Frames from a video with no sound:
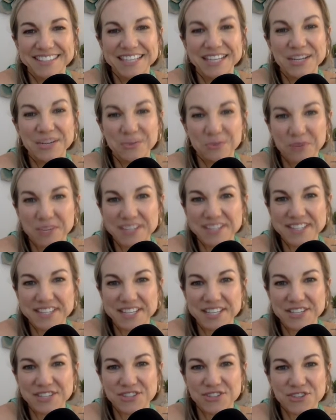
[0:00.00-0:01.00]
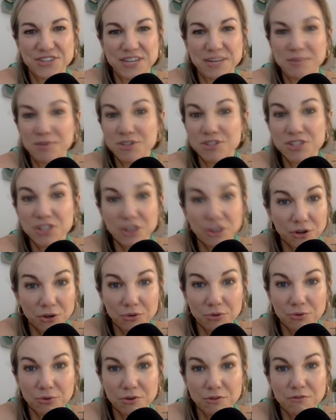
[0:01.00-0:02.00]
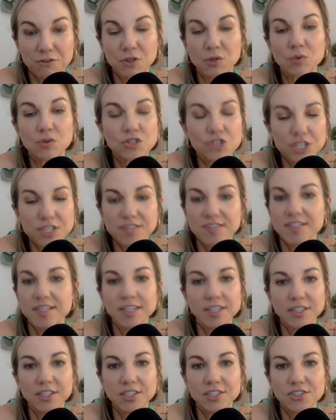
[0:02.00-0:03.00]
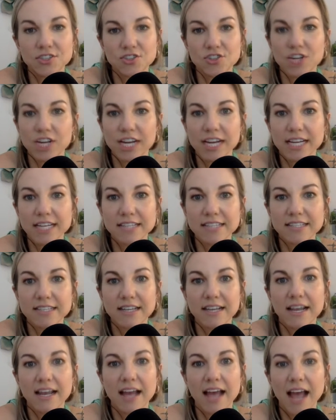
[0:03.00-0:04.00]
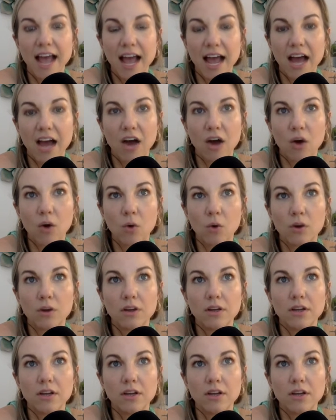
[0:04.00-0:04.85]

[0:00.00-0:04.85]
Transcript: in recent history, I'm just going to go through a few just to illustrate how